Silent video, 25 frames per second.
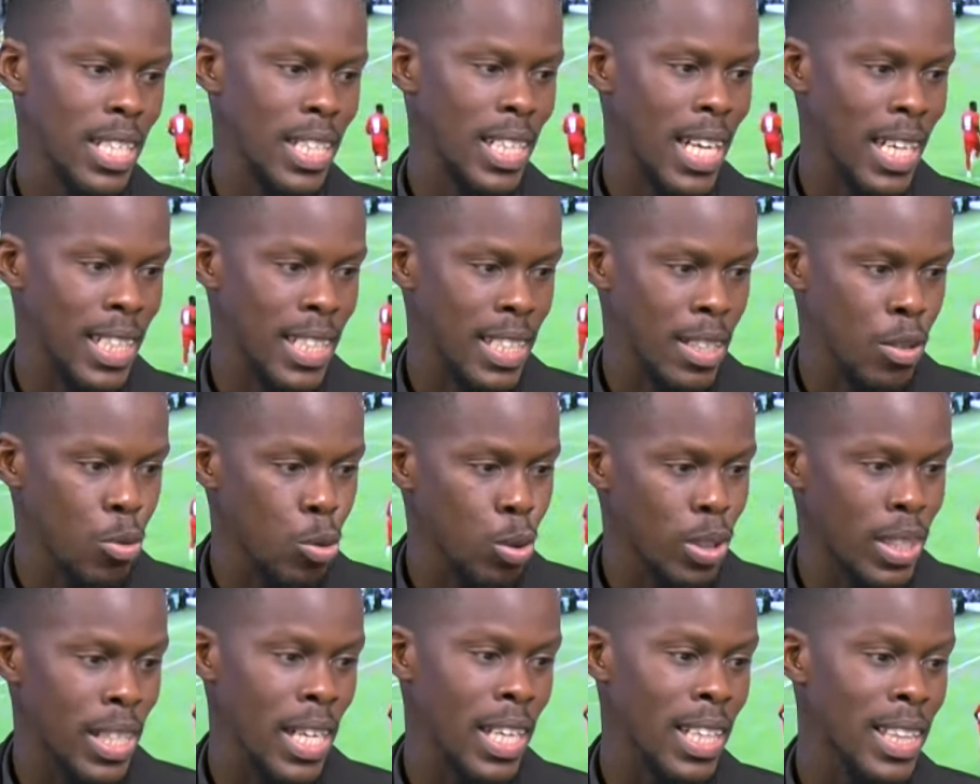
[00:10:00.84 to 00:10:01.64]
that it
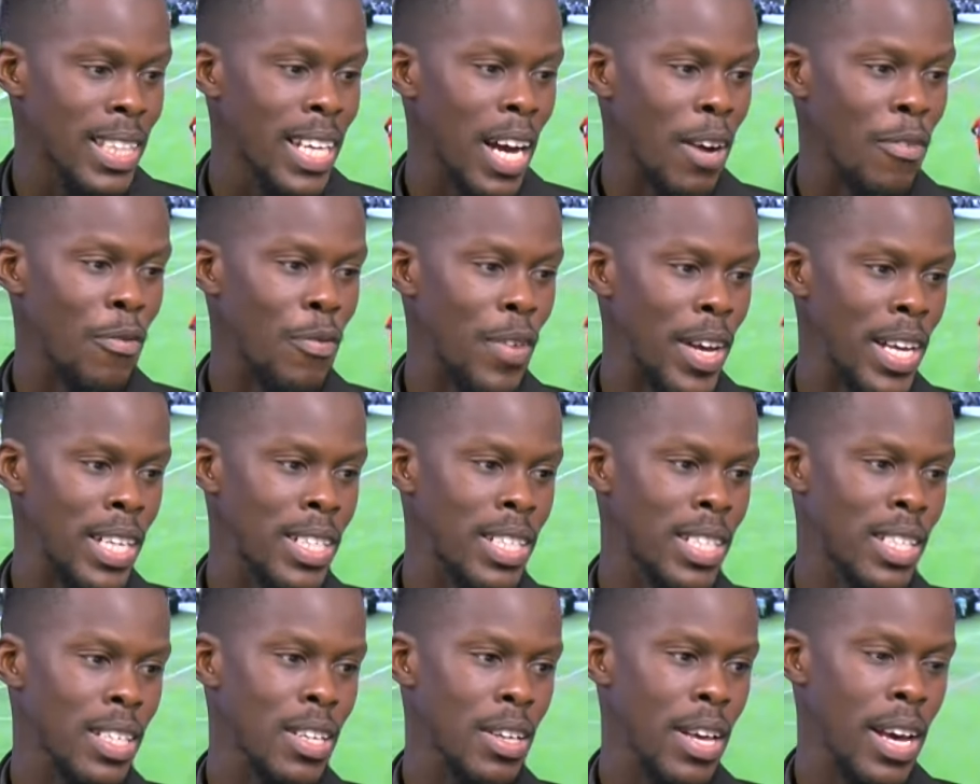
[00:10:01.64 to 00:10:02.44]
would take their
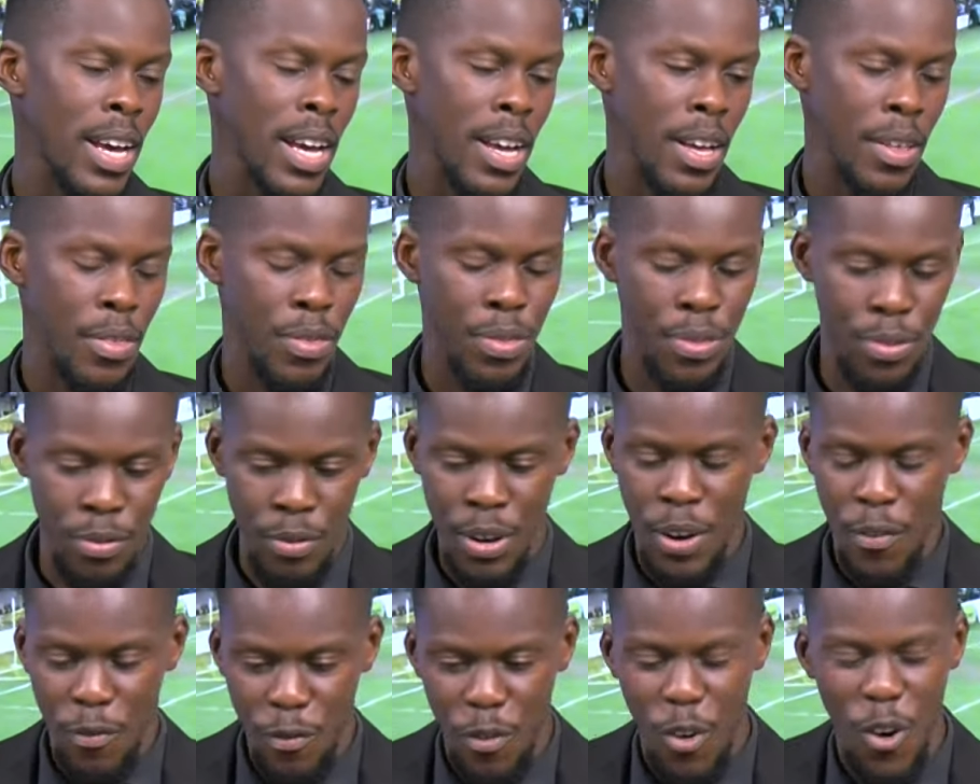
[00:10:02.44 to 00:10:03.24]
first 3,
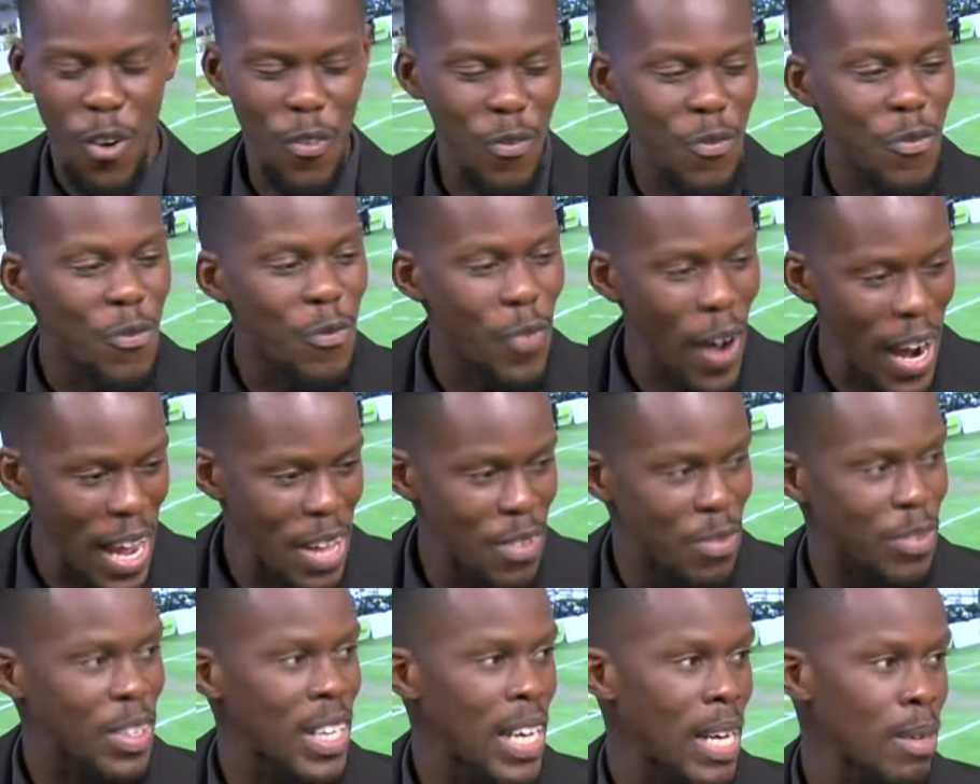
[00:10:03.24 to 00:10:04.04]
4,
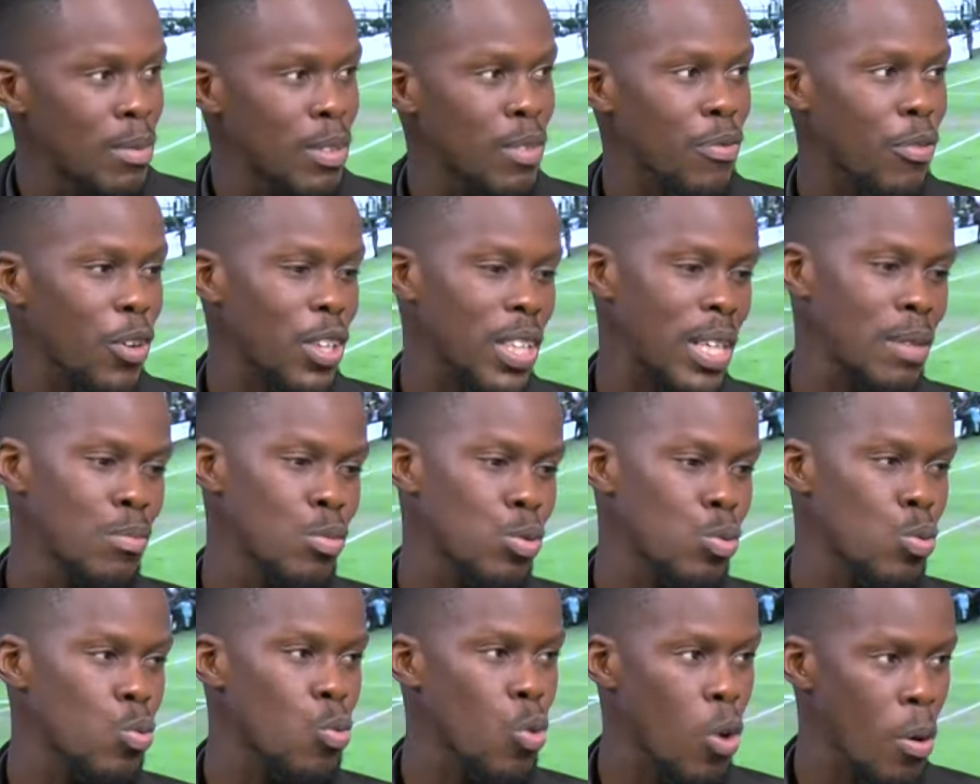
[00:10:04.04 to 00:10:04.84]
5 games for them
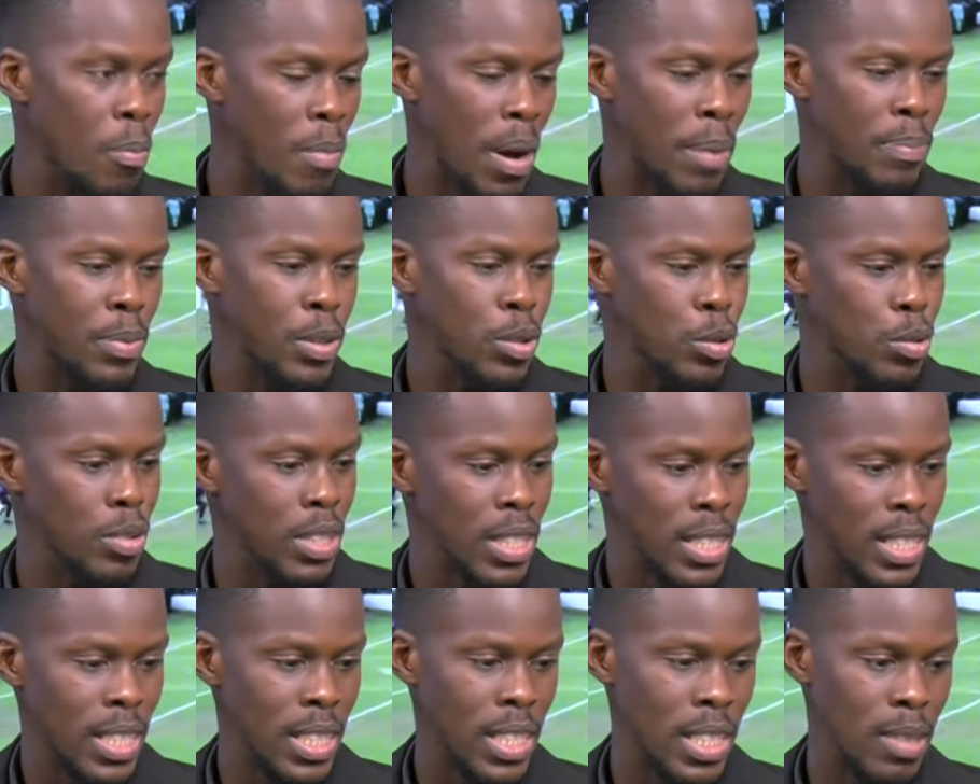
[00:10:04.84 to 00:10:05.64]
to warm up into the
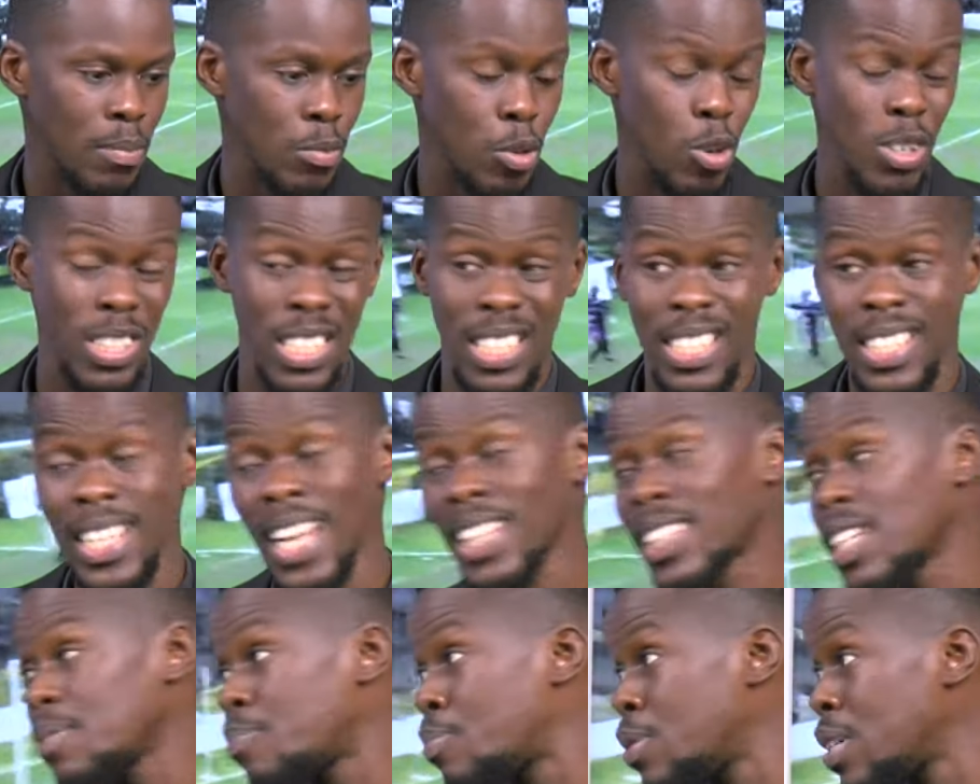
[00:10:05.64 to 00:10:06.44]
season, because they
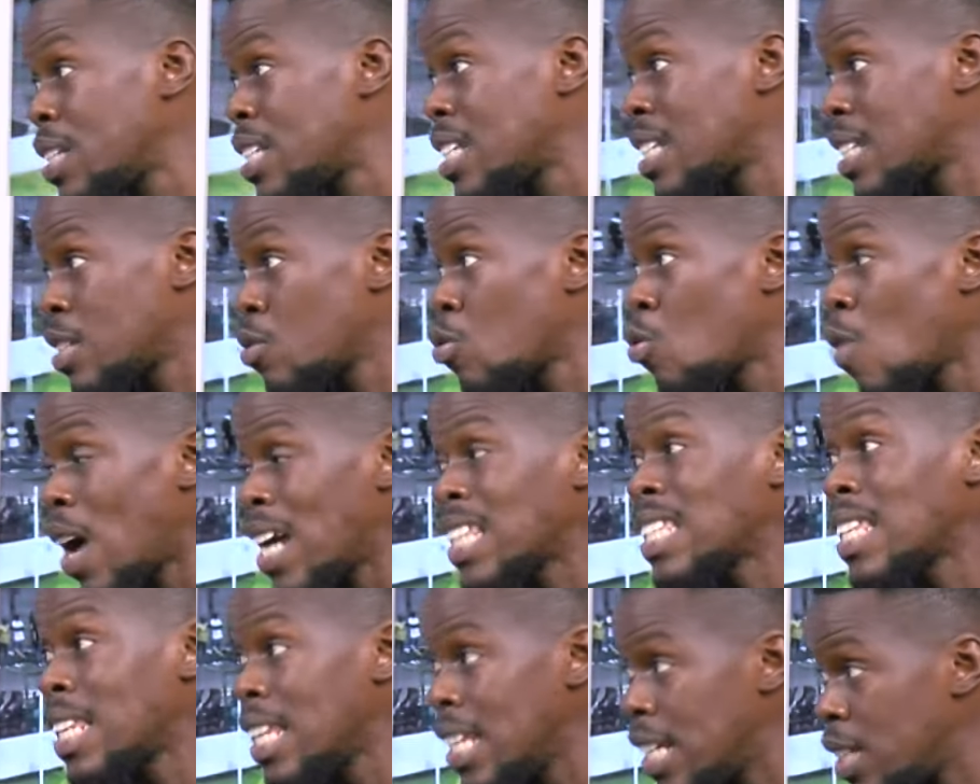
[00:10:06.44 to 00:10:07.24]
started preseason
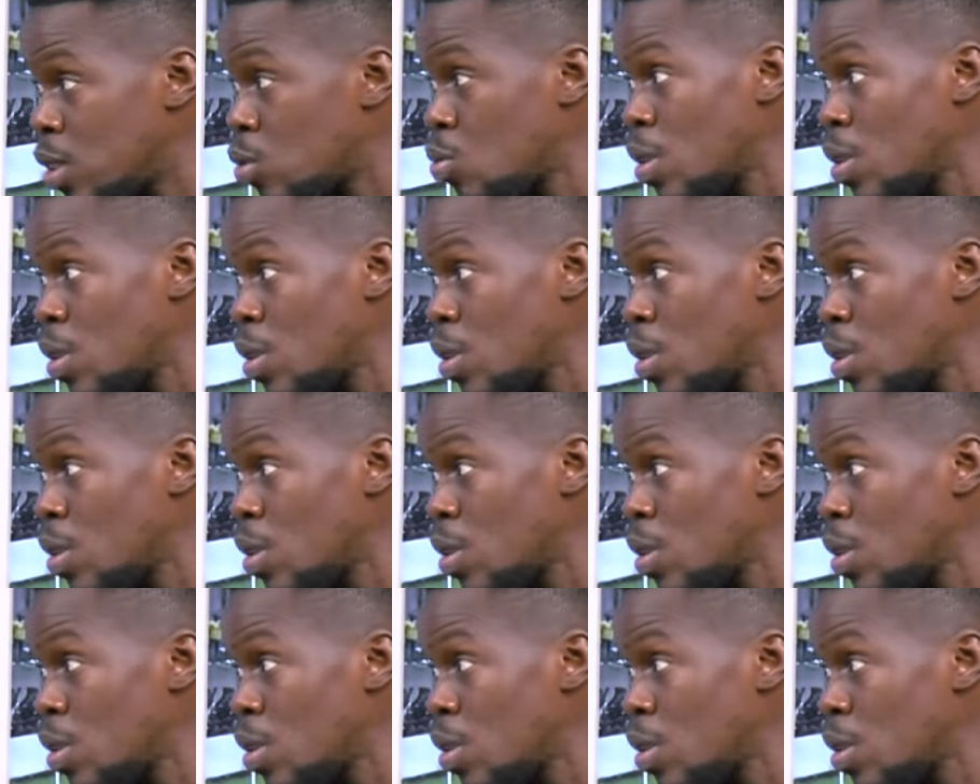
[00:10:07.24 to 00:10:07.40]
quite late.